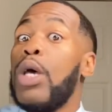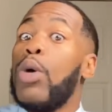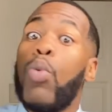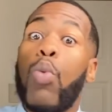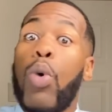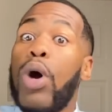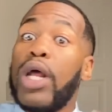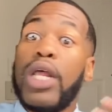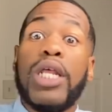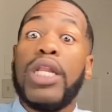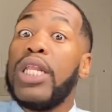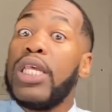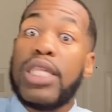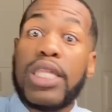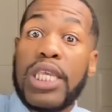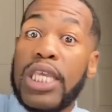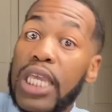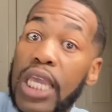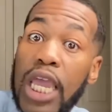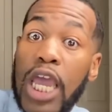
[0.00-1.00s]
wanting to
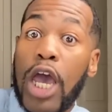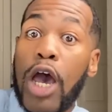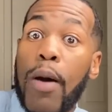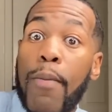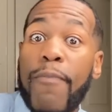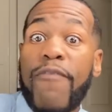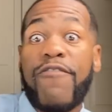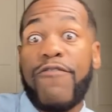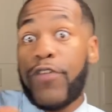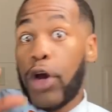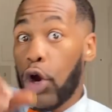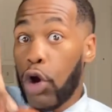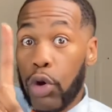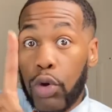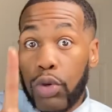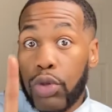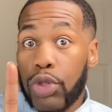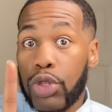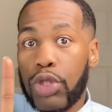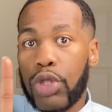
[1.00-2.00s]
see him
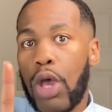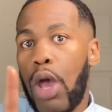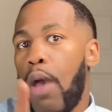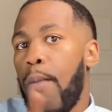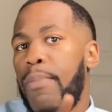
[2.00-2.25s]
first